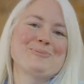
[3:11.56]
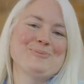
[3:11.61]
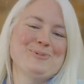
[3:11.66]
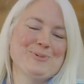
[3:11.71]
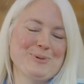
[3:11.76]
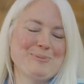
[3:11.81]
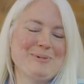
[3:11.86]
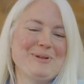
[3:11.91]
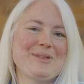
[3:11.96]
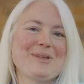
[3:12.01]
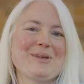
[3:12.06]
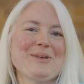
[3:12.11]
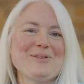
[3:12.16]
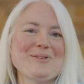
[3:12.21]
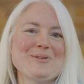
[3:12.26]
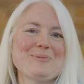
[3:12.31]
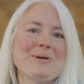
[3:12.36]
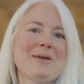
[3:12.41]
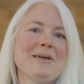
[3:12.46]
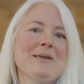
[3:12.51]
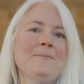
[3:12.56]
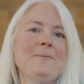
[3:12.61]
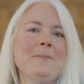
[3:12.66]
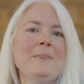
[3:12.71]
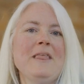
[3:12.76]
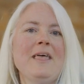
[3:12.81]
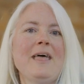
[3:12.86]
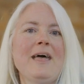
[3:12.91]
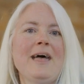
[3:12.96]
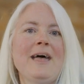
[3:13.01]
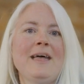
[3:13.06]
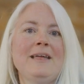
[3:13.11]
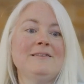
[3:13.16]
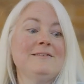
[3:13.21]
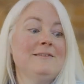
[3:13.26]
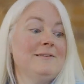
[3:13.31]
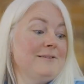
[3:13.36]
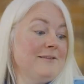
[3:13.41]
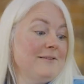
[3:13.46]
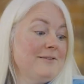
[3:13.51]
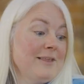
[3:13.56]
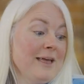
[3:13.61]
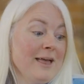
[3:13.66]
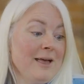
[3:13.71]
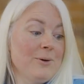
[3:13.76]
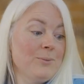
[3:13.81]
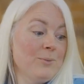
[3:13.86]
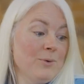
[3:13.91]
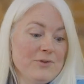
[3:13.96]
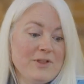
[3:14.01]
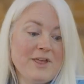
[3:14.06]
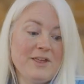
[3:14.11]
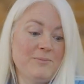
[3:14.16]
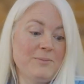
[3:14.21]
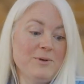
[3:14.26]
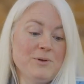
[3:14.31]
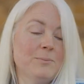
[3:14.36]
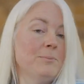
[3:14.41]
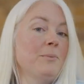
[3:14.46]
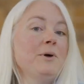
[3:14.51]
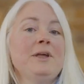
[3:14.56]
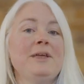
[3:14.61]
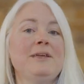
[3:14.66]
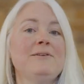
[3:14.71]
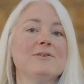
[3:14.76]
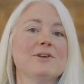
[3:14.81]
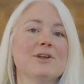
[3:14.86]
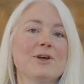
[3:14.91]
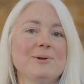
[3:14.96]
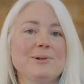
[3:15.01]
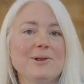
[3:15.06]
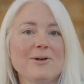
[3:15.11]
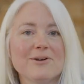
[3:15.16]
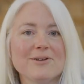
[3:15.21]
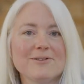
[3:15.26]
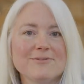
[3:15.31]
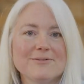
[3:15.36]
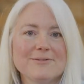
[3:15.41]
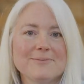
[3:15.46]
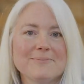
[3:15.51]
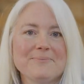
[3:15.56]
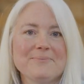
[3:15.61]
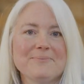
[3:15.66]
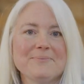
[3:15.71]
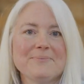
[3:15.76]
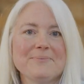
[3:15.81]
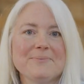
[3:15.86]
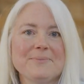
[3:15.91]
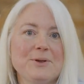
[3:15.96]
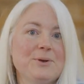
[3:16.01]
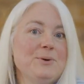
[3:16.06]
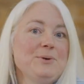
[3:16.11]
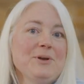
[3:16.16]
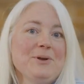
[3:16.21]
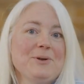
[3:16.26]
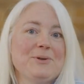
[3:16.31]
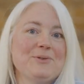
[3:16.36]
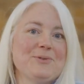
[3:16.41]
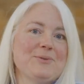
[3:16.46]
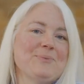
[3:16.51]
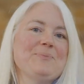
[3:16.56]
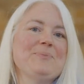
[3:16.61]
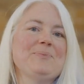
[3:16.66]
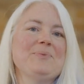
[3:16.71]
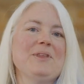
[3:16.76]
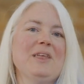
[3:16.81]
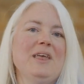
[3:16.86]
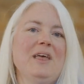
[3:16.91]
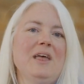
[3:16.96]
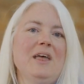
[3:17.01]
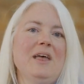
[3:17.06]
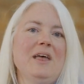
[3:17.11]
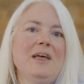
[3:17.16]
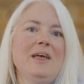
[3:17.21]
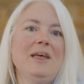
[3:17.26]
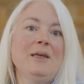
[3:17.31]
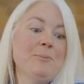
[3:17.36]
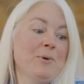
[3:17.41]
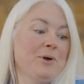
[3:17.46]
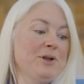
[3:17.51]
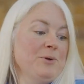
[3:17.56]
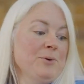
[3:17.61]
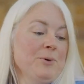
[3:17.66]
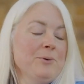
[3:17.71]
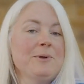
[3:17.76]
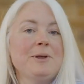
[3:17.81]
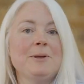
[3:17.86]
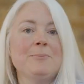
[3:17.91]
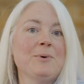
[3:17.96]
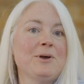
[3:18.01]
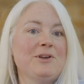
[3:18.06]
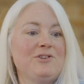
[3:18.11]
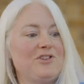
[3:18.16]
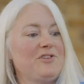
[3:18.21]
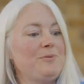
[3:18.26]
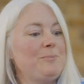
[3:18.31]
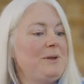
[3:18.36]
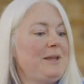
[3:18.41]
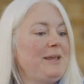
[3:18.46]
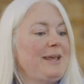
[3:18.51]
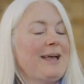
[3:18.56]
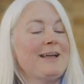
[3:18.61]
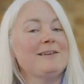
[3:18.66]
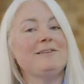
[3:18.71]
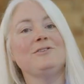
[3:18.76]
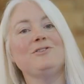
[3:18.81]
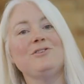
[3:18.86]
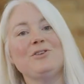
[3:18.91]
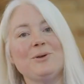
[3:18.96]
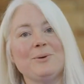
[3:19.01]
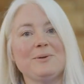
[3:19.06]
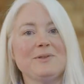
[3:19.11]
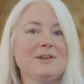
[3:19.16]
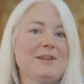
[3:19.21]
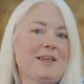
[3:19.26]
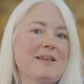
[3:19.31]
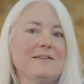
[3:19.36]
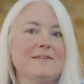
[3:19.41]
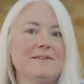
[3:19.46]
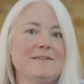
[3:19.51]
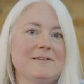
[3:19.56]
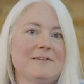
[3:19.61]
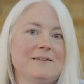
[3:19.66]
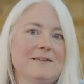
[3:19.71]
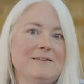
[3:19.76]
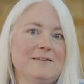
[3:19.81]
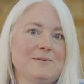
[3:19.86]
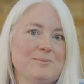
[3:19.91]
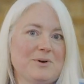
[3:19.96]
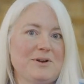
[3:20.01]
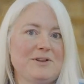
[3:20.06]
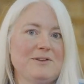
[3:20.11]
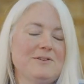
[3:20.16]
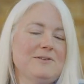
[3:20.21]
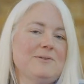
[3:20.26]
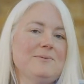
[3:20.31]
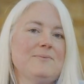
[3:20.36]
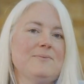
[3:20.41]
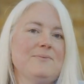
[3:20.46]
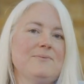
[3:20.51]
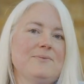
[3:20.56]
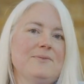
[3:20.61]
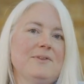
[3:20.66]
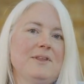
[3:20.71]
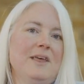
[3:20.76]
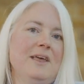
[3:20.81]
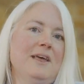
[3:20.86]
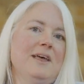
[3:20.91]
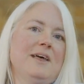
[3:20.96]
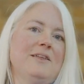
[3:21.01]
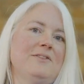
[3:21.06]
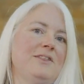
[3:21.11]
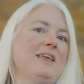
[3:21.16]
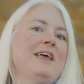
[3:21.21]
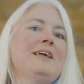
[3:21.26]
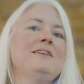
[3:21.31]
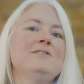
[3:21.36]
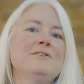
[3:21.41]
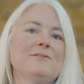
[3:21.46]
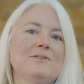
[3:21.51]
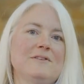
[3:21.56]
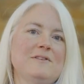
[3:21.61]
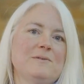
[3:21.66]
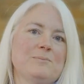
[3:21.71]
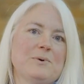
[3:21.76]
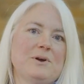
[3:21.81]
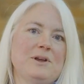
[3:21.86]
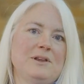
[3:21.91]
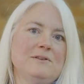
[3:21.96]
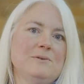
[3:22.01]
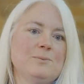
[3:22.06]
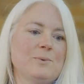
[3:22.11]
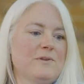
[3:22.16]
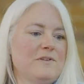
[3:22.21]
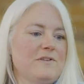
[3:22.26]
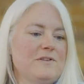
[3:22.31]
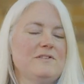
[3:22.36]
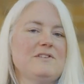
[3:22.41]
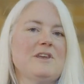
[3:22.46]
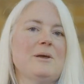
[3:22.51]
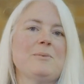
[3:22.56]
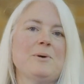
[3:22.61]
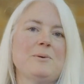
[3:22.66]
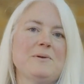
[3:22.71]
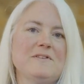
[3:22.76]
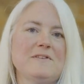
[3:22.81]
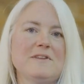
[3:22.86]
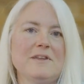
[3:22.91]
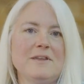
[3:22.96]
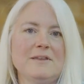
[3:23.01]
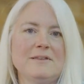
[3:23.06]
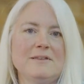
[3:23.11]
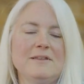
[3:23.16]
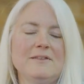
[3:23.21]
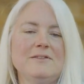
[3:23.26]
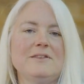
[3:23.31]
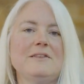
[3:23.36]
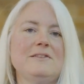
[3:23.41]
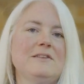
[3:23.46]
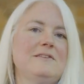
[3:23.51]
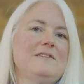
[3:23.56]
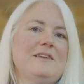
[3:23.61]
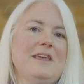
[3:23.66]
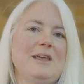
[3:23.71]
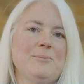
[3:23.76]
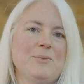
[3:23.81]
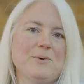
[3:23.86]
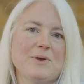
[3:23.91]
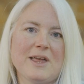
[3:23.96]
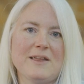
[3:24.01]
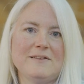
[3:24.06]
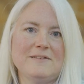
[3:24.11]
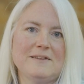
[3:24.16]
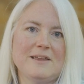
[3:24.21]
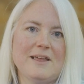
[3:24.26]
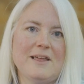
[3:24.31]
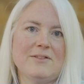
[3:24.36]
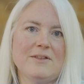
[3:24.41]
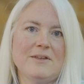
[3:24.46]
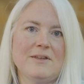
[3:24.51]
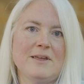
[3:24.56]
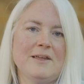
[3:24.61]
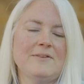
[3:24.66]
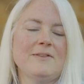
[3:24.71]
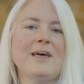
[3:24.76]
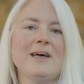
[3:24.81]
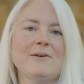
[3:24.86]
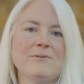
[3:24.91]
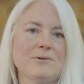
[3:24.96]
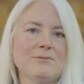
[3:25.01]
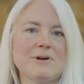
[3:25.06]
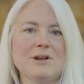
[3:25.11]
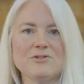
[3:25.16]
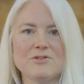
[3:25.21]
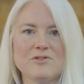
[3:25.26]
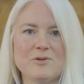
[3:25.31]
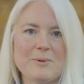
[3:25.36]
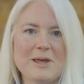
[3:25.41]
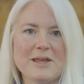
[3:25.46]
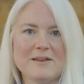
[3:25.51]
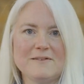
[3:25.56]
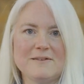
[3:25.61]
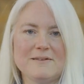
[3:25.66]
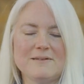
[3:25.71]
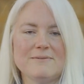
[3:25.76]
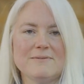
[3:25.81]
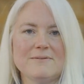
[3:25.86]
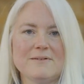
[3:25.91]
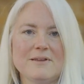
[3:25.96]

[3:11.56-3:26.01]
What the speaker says: normally the customer, and that what they have built might even go live. Who knows? It might not, it might just be added to in the next sprint. At the end of the sprint, once the demo is done, then the team will get together and have a retrospective.